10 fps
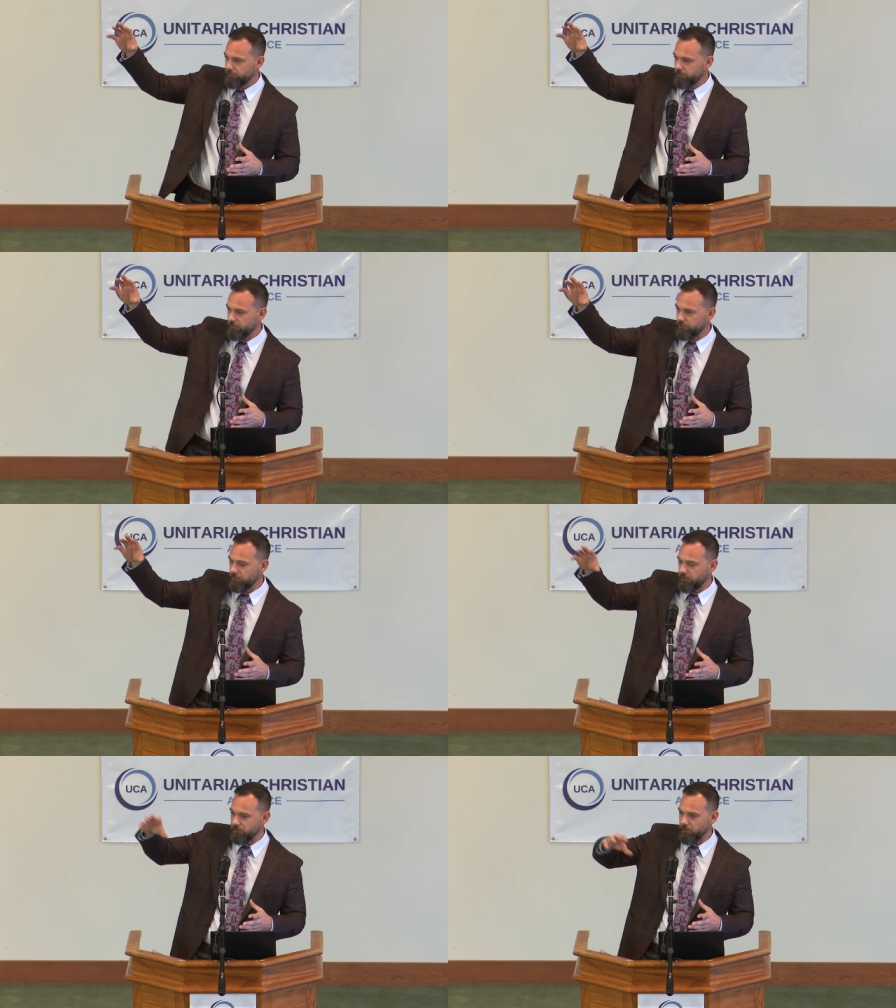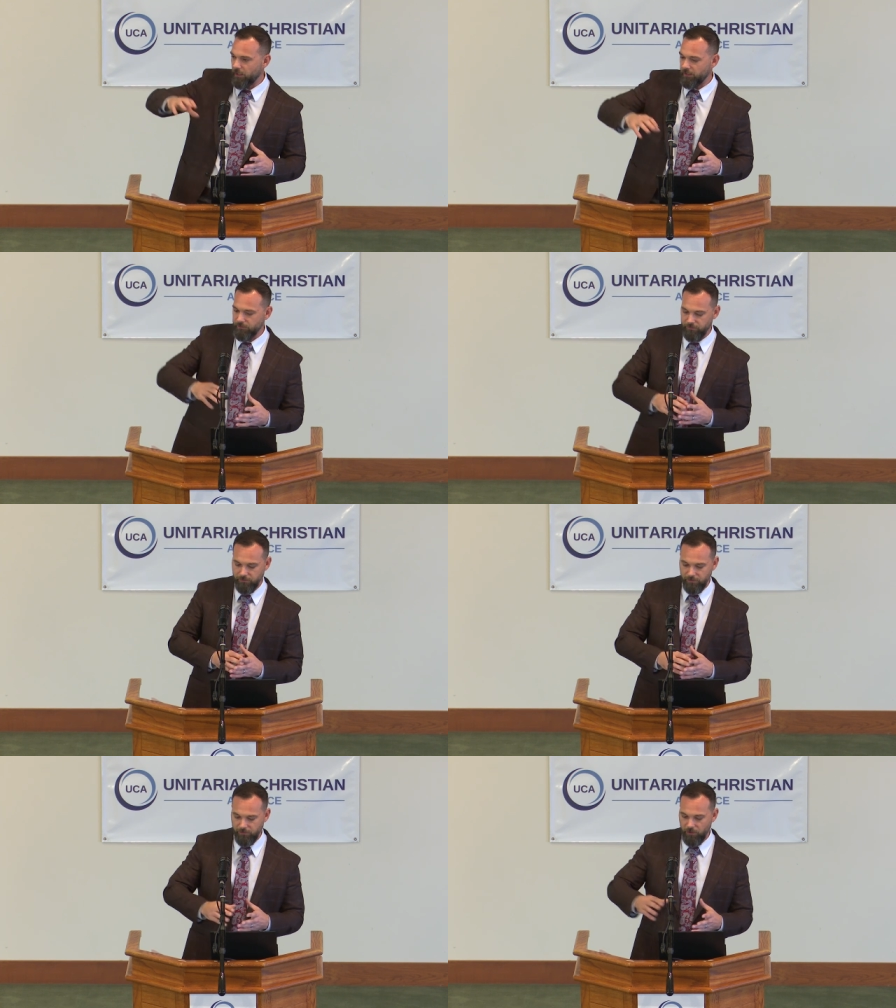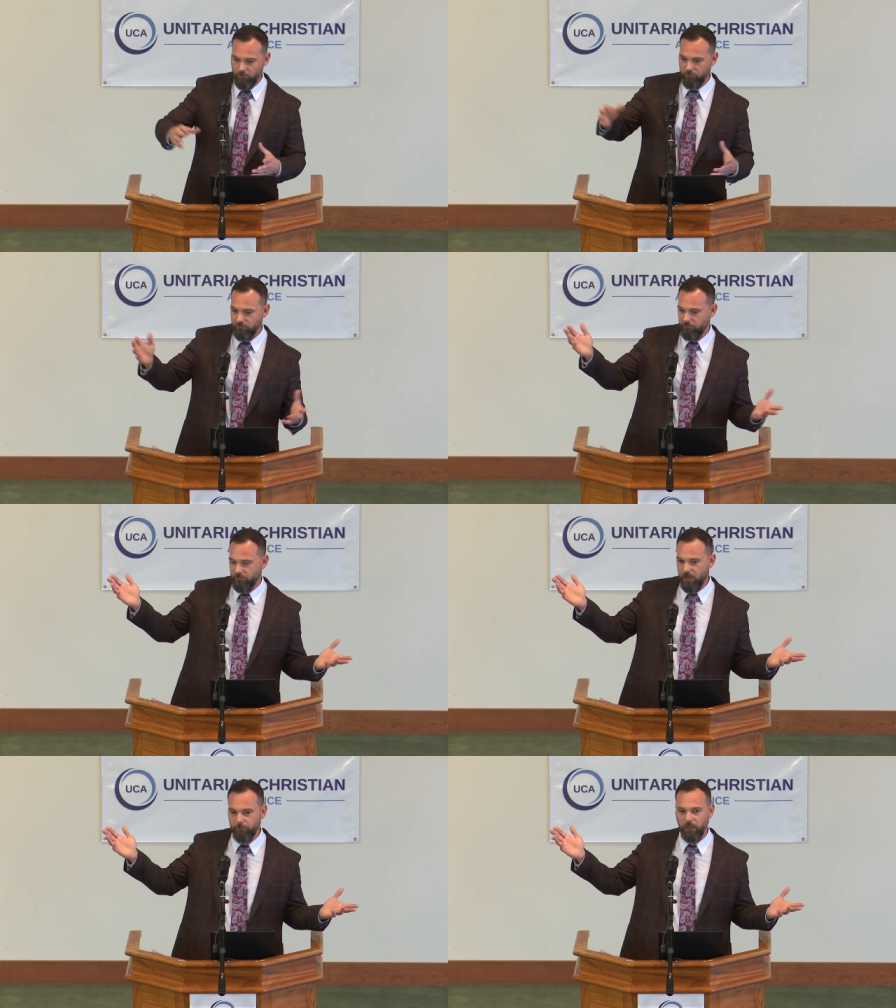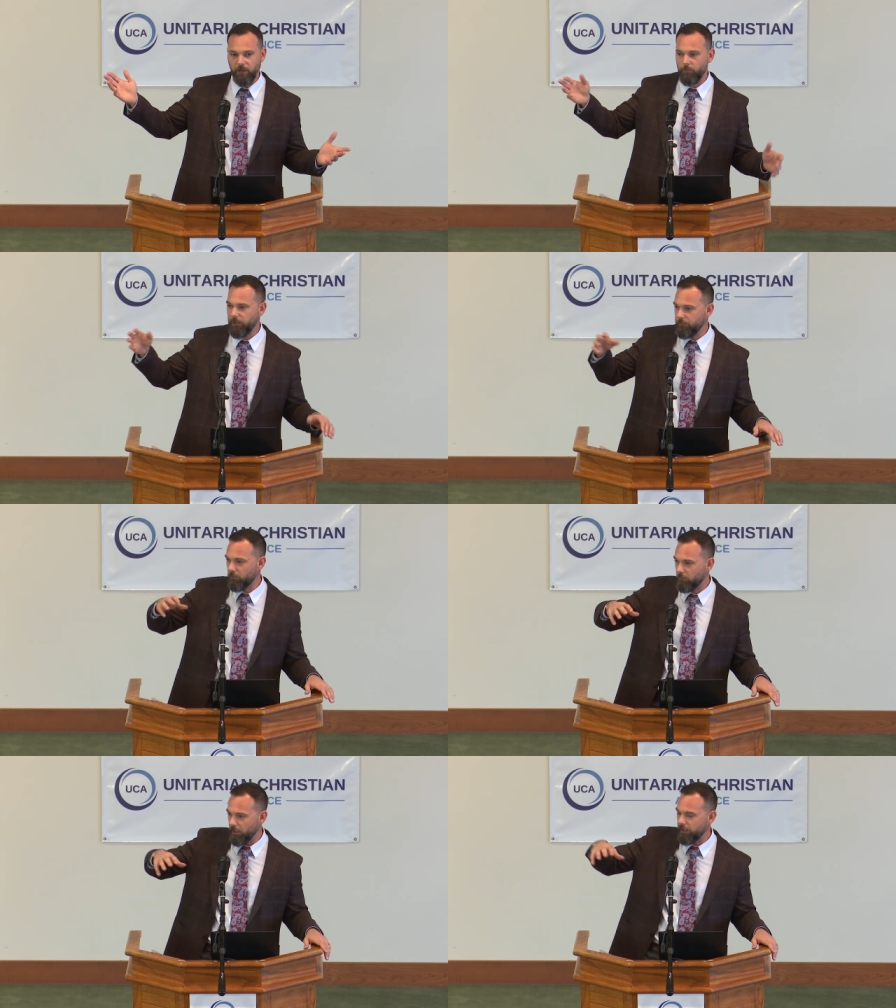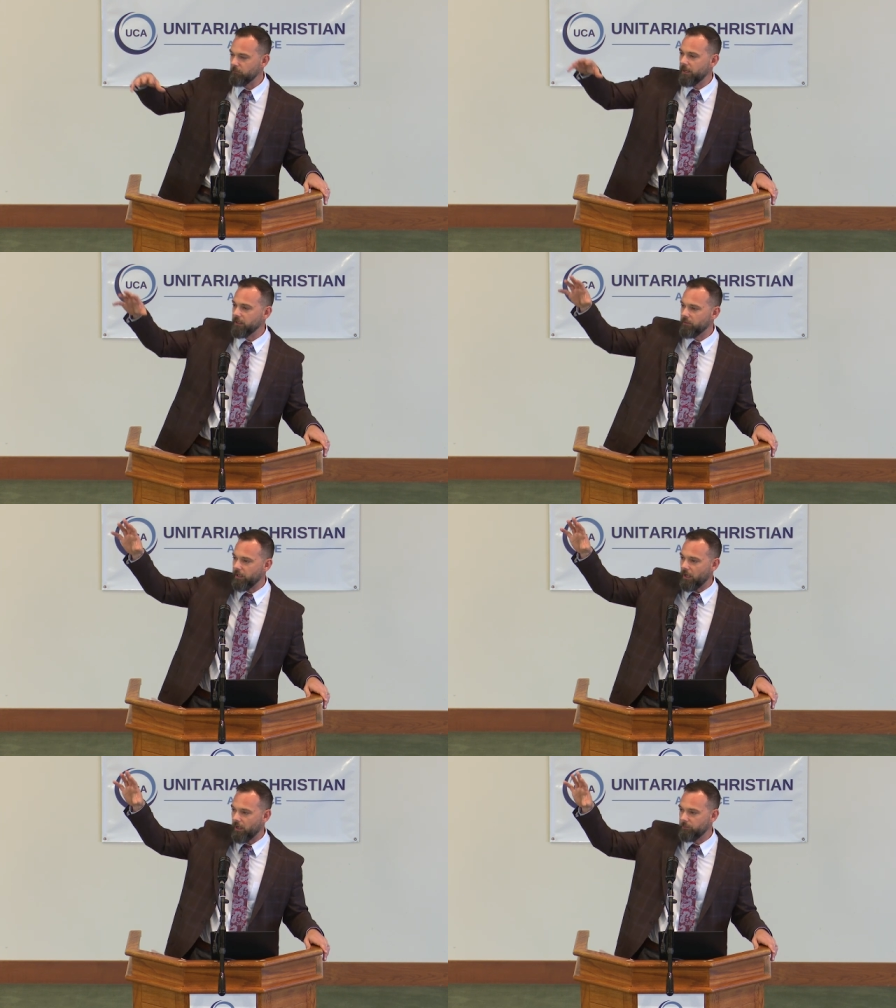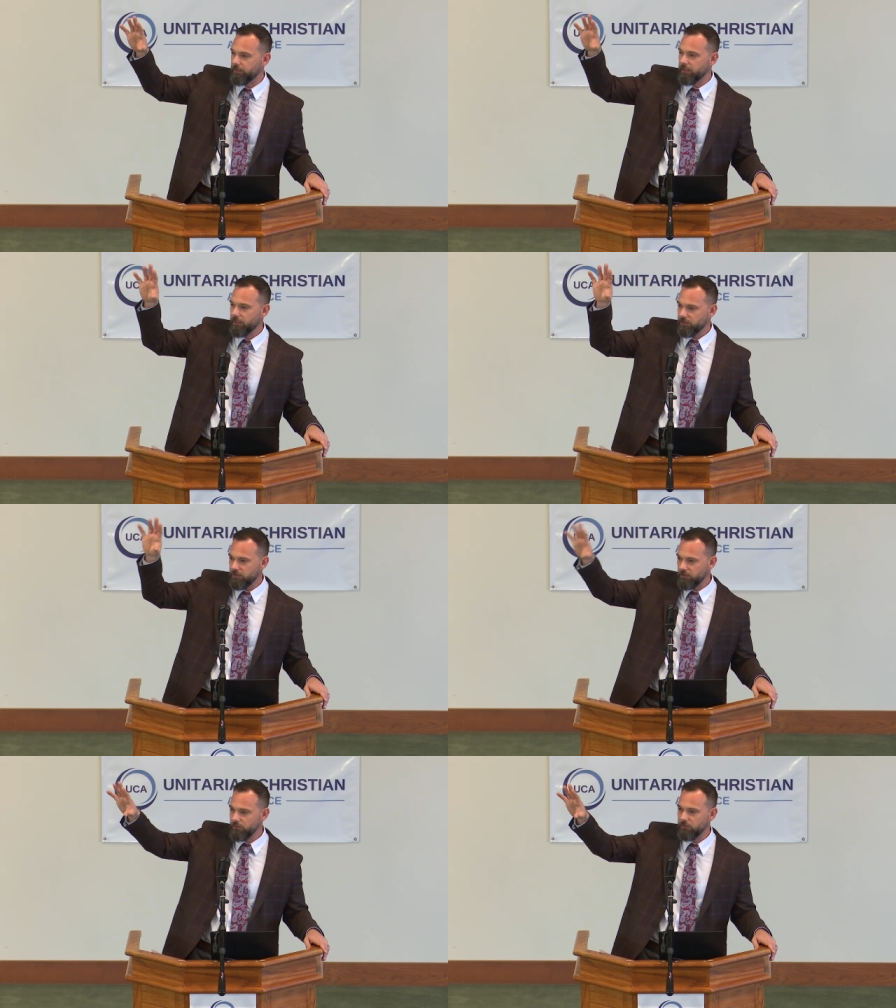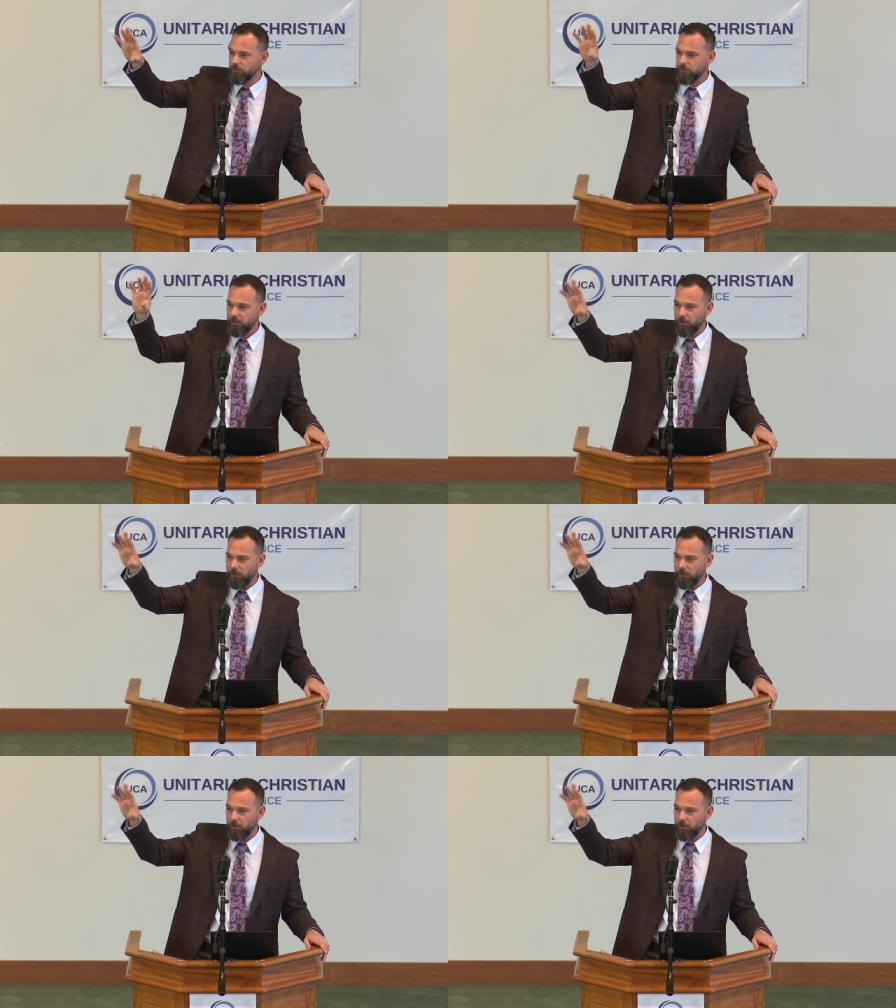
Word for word: These these uh, you know, couple hundred people migrate up to